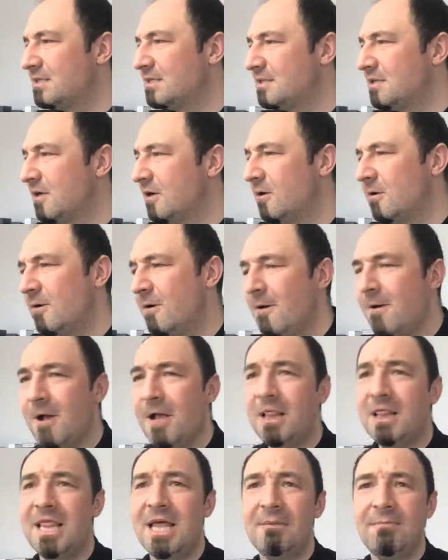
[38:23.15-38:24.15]
So
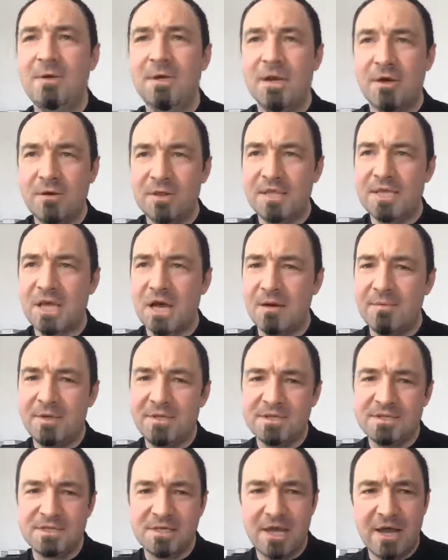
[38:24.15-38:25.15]
let me know in the
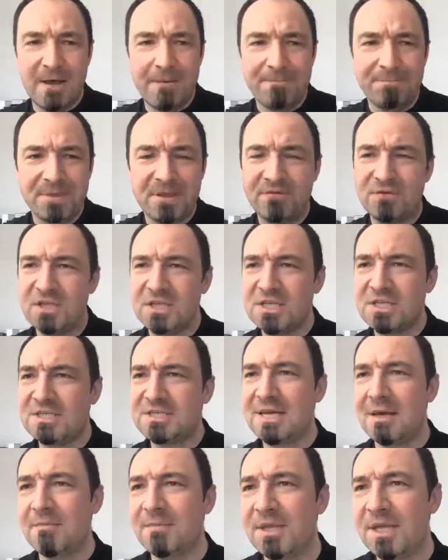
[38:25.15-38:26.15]
comments if this is
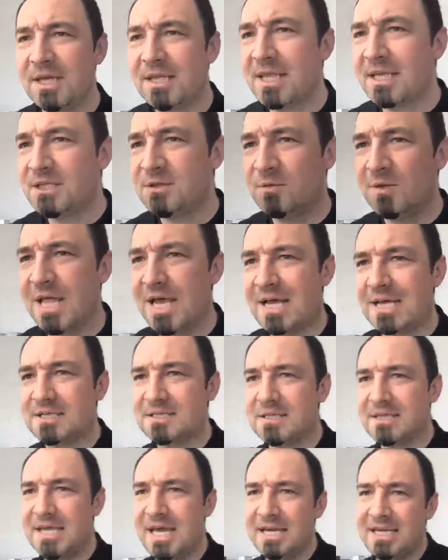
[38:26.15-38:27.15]
something that you would like us
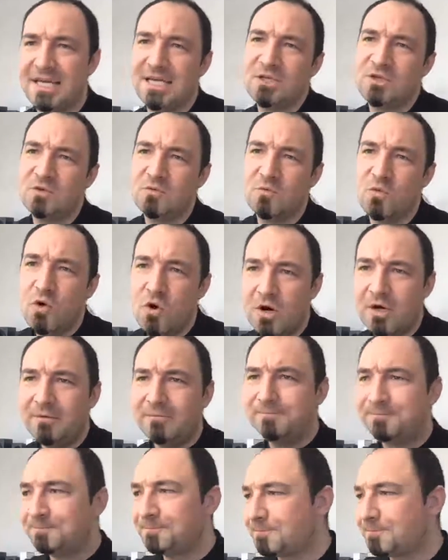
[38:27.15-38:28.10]
to get into more.